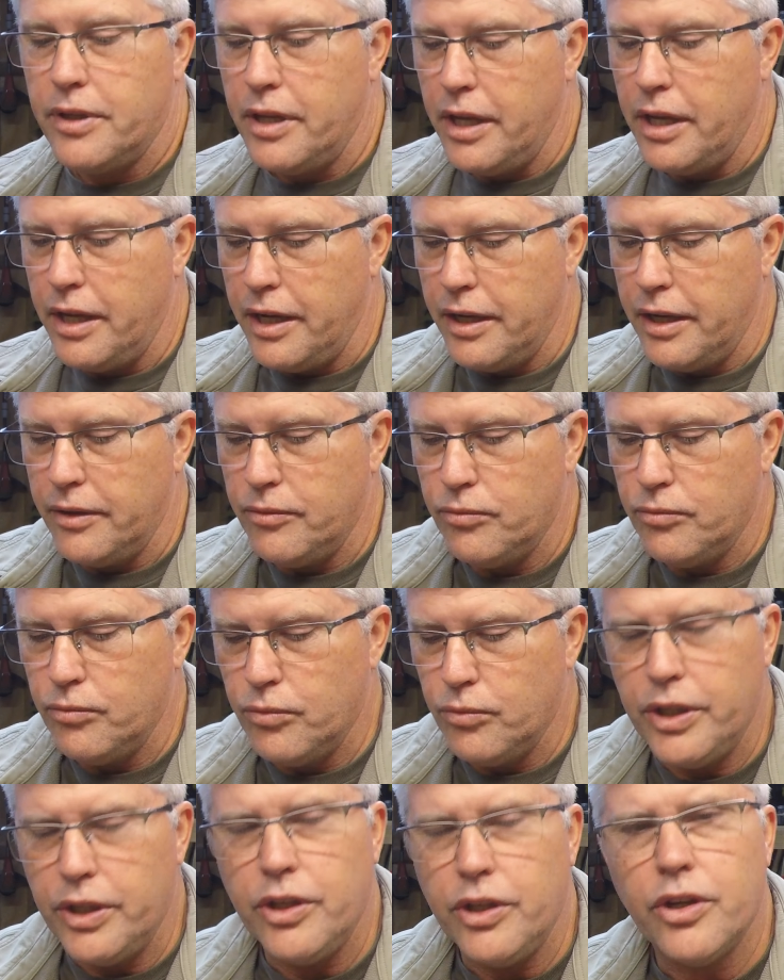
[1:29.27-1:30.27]
And
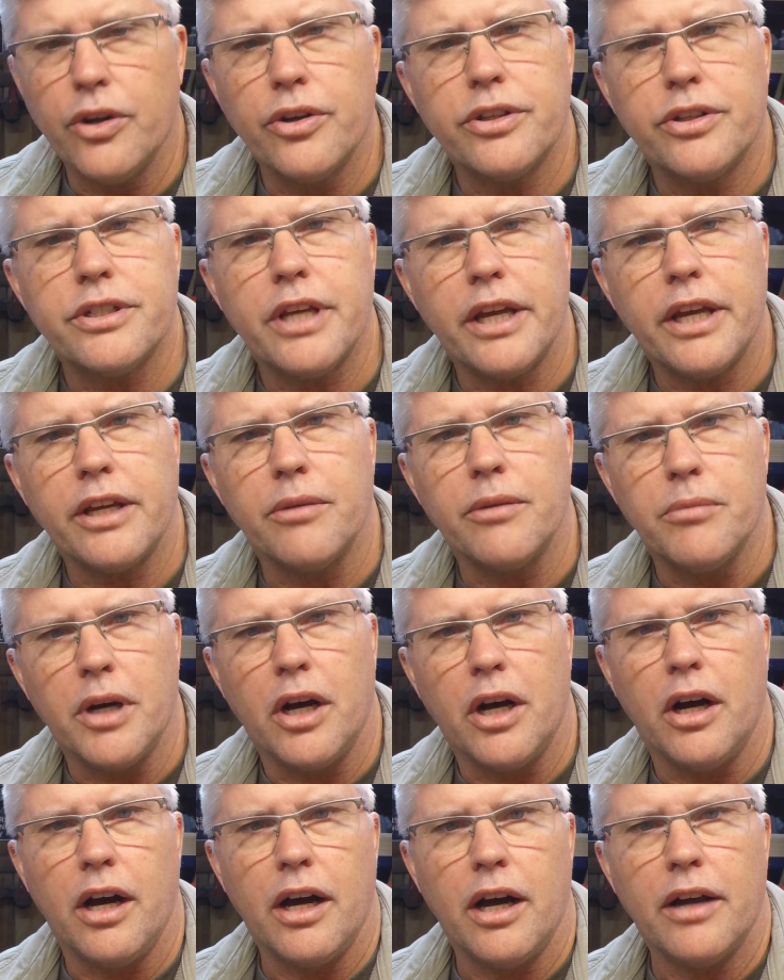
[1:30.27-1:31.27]
when you go to take them
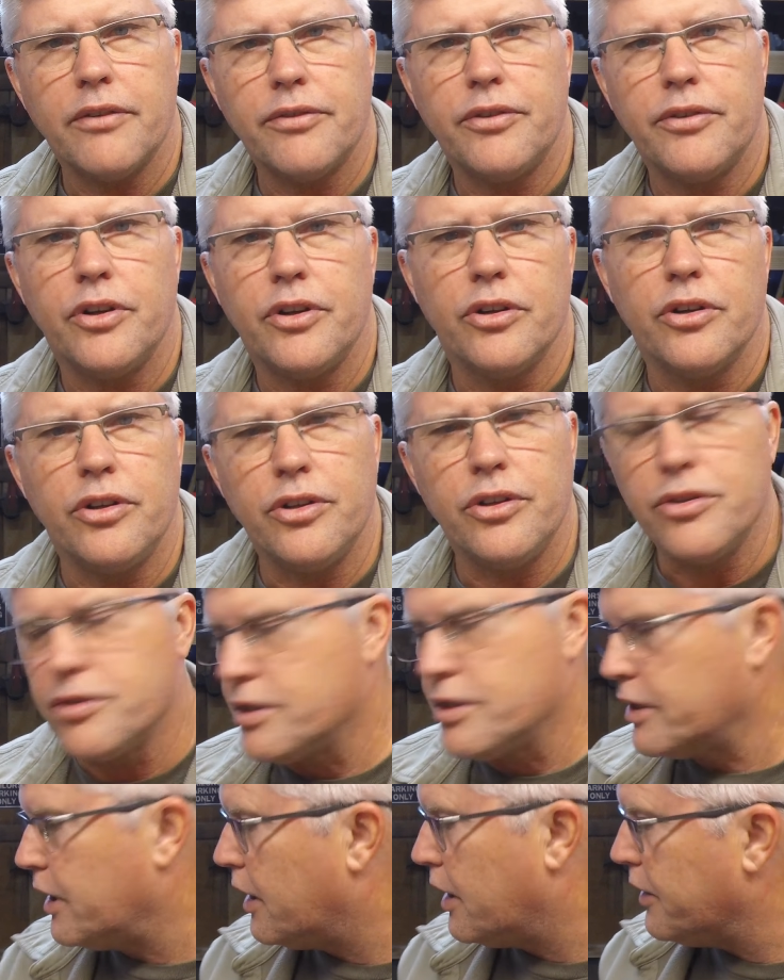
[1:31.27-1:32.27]
off, you're
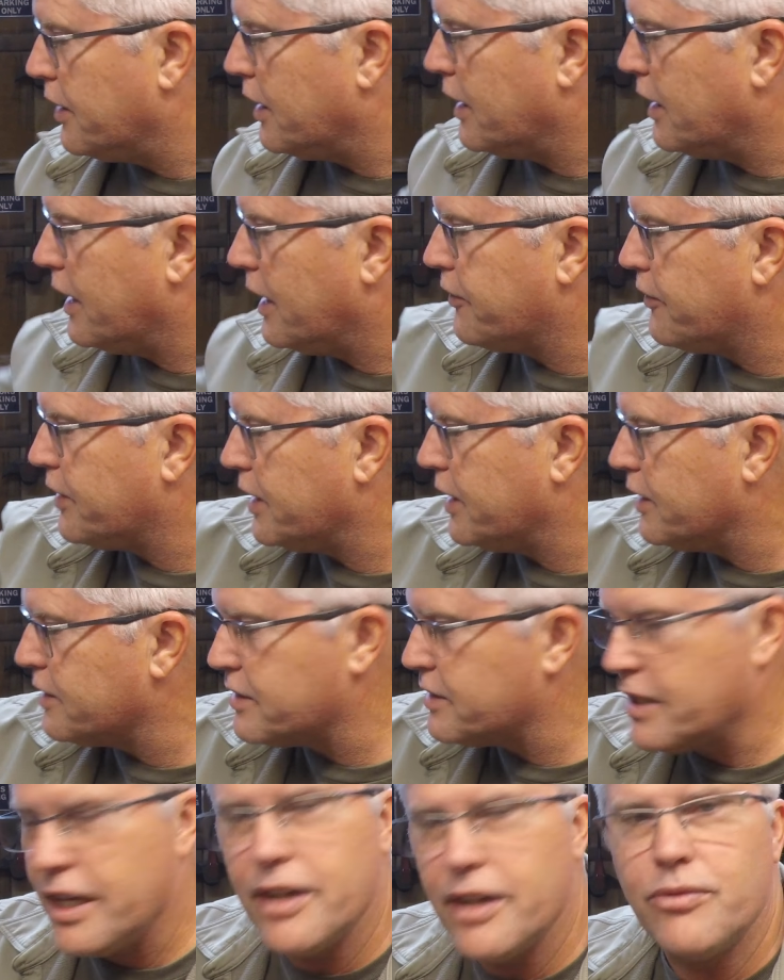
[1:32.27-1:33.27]
usually on the left-hand
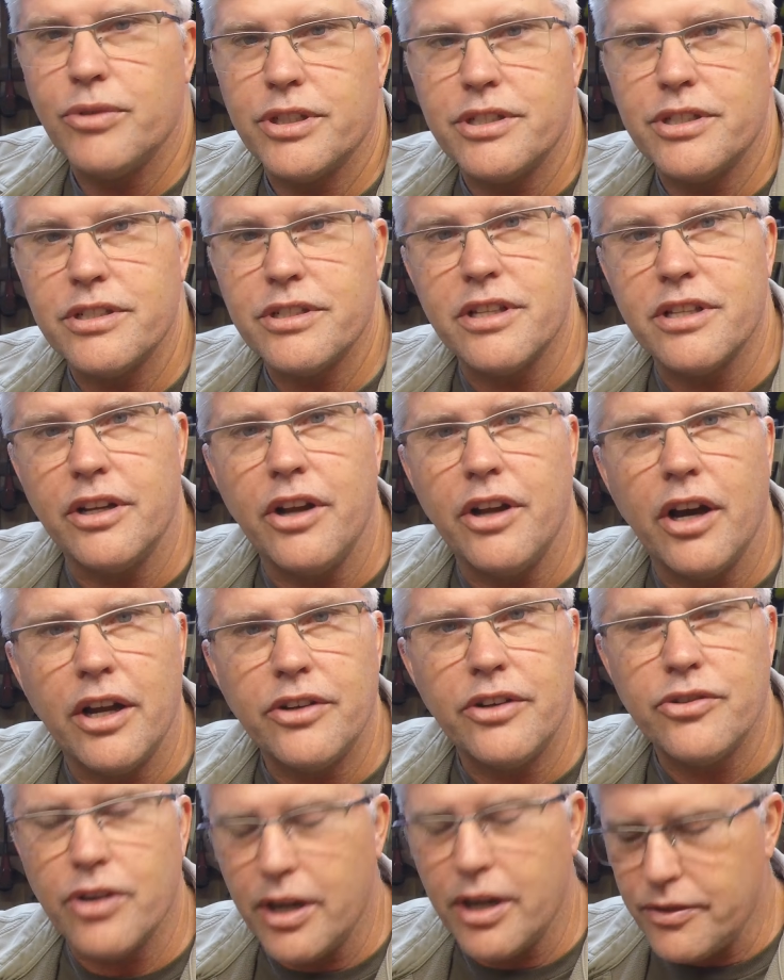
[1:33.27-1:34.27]
side, which is the
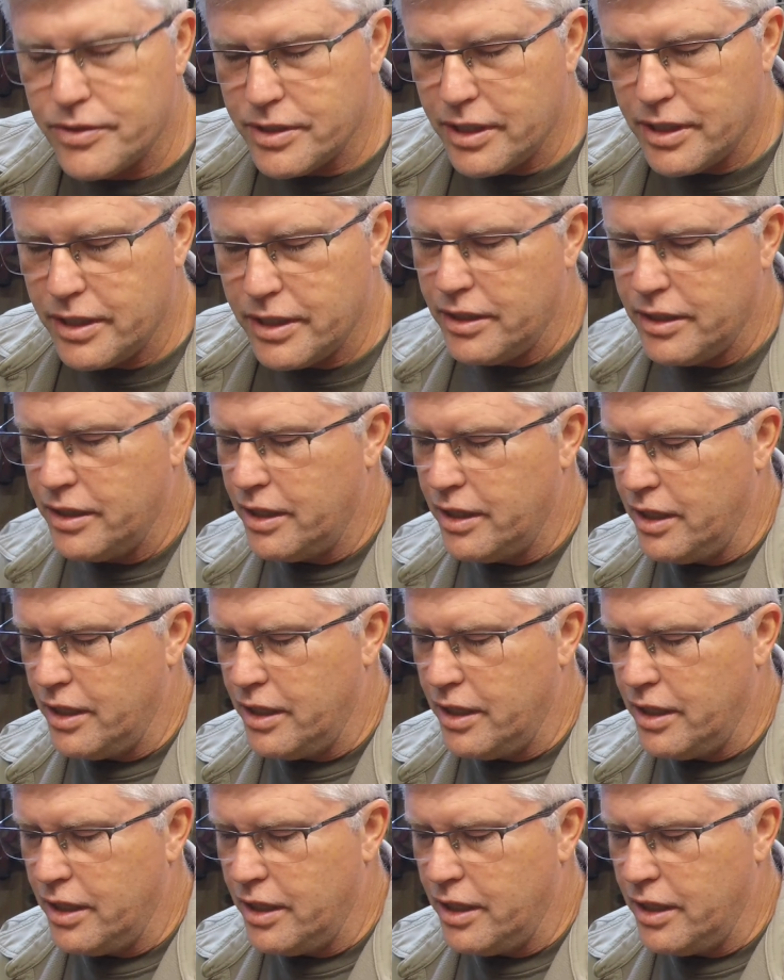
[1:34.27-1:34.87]
non-drive side.